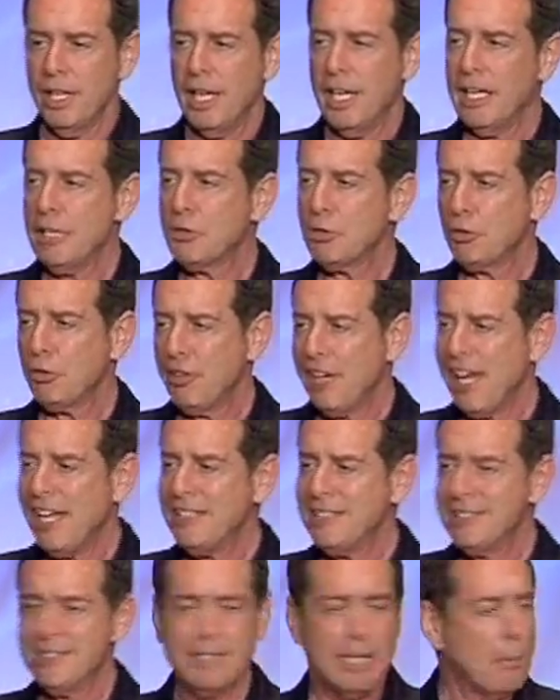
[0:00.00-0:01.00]
It
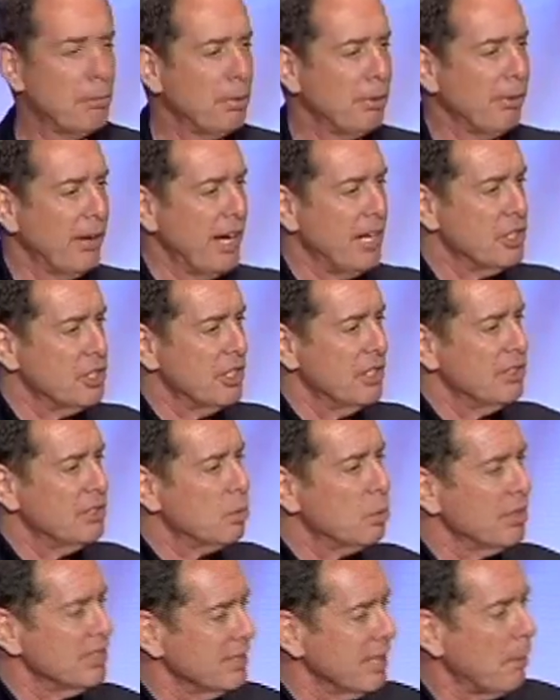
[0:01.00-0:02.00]
creates separations
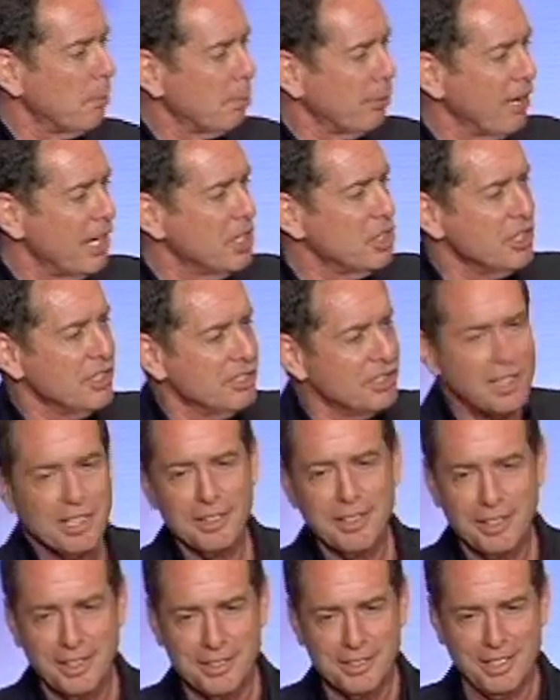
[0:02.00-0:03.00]
where separations
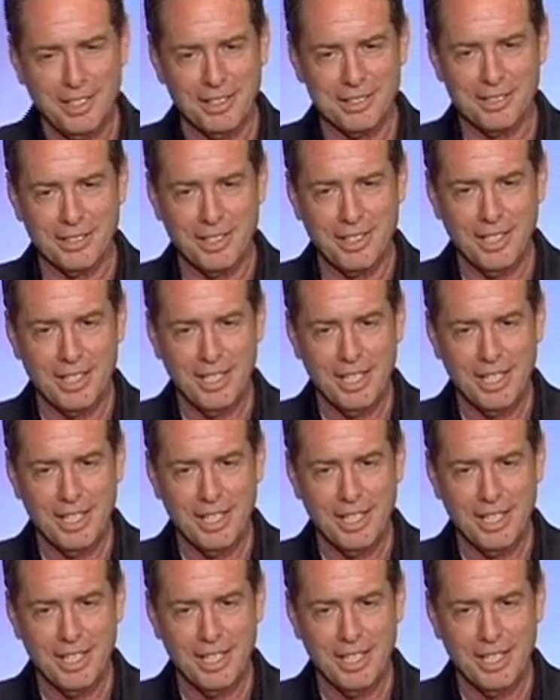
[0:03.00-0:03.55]
didn't exist.